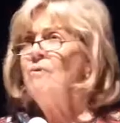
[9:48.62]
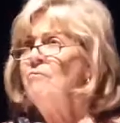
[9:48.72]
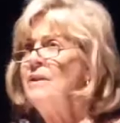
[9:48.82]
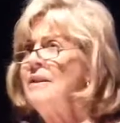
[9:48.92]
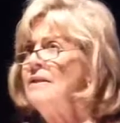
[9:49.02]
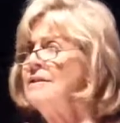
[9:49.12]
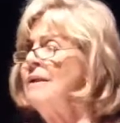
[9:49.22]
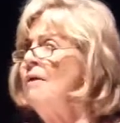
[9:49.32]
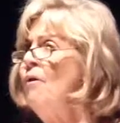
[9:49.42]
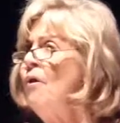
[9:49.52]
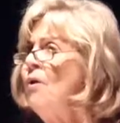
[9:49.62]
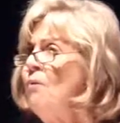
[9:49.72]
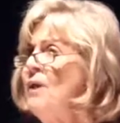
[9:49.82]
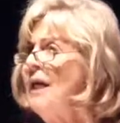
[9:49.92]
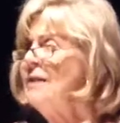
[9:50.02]
movement there, said,
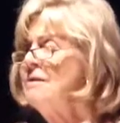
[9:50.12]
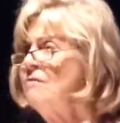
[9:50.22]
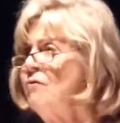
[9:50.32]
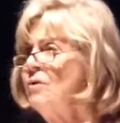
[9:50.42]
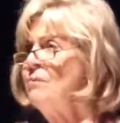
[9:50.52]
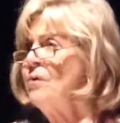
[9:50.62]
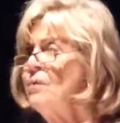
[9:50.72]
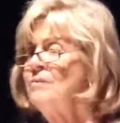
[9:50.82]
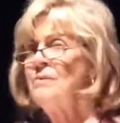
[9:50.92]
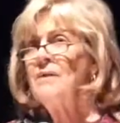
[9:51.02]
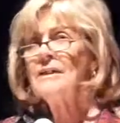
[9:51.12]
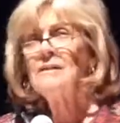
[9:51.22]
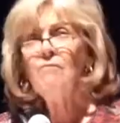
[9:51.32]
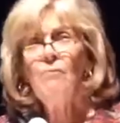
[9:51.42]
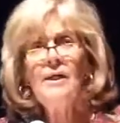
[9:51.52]
we had to form groups, because
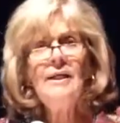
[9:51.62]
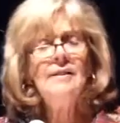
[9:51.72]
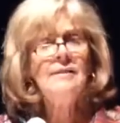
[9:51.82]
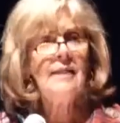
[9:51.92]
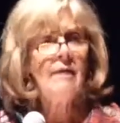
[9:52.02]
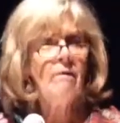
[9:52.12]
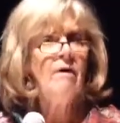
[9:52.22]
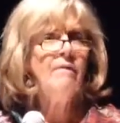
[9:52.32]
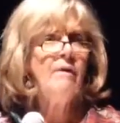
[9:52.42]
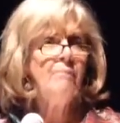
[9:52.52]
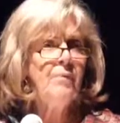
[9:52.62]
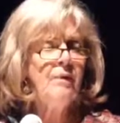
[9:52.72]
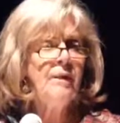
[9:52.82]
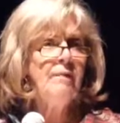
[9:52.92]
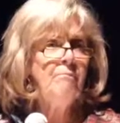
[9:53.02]
if we didn't take on the
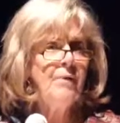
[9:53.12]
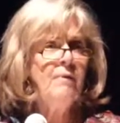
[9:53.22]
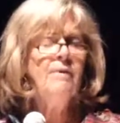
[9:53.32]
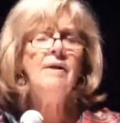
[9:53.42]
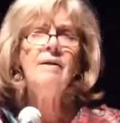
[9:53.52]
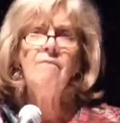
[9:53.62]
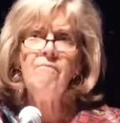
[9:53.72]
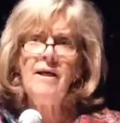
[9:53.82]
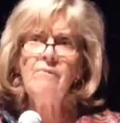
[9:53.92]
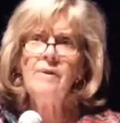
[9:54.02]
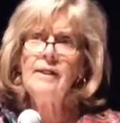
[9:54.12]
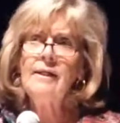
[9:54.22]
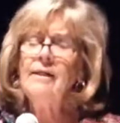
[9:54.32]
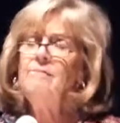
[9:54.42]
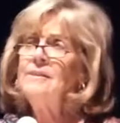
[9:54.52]
impunity of men when it
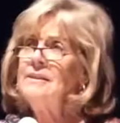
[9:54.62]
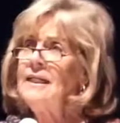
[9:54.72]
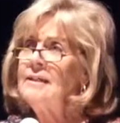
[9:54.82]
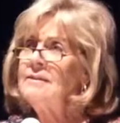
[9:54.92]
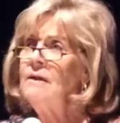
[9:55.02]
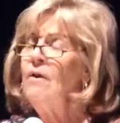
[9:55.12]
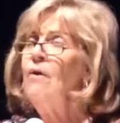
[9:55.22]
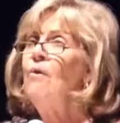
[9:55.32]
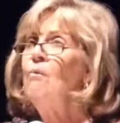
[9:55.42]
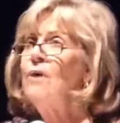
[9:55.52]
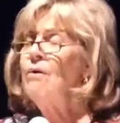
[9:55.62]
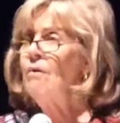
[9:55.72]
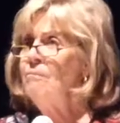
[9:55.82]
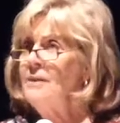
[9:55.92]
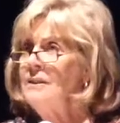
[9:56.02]
came to sex, we'd
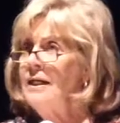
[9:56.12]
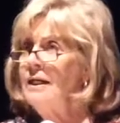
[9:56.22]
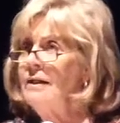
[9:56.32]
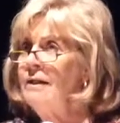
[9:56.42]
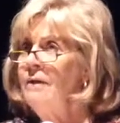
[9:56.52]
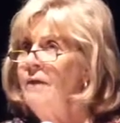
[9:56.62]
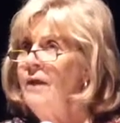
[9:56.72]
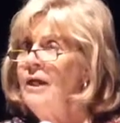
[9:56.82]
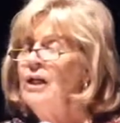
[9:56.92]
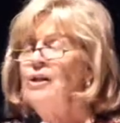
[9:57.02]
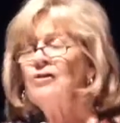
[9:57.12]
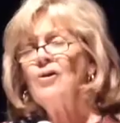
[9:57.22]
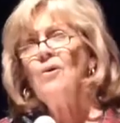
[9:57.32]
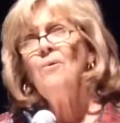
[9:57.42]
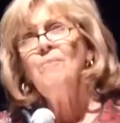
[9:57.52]
all be dead.
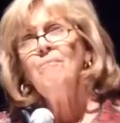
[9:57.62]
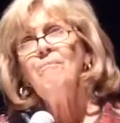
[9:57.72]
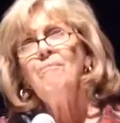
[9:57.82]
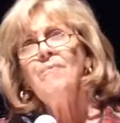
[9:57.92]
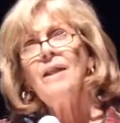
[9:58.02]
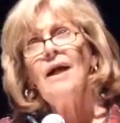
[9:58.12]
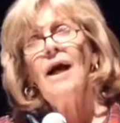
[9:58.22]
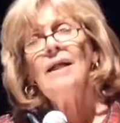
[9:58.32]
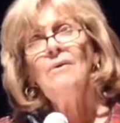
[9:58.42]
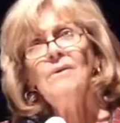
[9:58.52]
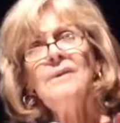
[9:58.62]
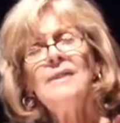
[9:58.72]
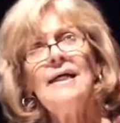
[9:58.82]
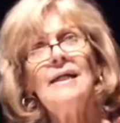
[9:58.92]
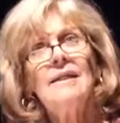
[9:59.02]
So I looked at
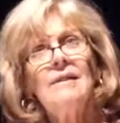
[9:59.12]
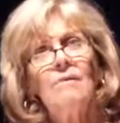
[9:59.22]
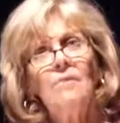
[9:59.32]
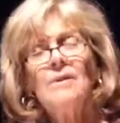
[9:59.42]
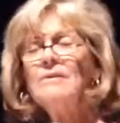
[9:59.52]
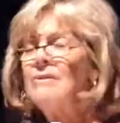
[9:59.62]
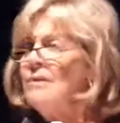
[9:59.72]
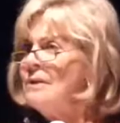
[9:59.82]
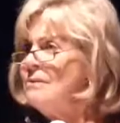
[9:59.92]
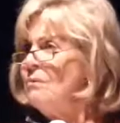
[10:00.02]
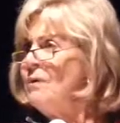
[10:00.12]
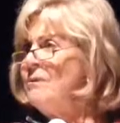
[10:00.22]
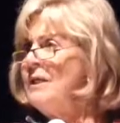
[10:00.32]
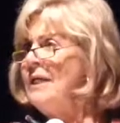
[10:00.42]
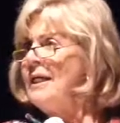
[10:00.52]
that, I thought, well, there's all these
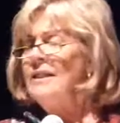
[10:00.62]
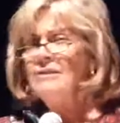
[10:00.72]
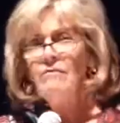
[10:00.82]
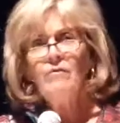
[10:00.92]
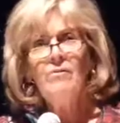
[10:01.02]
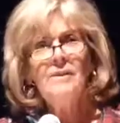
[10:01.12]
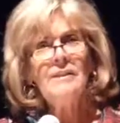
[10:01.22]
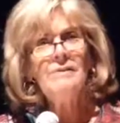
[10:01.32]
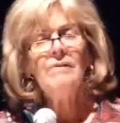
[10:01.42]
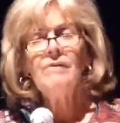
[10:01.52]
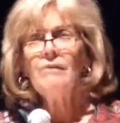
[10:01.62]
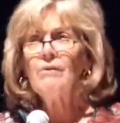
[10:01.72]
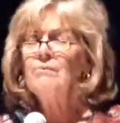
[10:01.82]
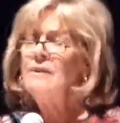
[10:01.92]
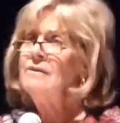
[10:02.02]
women in Asia forming these terrific
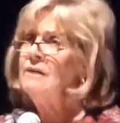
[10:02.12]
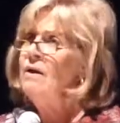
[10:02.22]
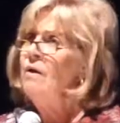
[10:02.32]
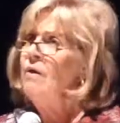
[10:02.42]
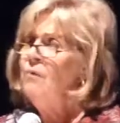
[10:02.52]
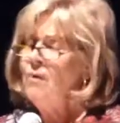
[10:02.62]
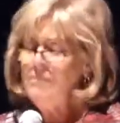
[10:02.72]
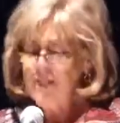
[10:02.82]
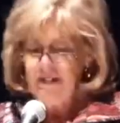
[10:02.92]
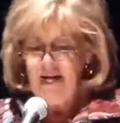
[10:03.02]
groups, and there's women in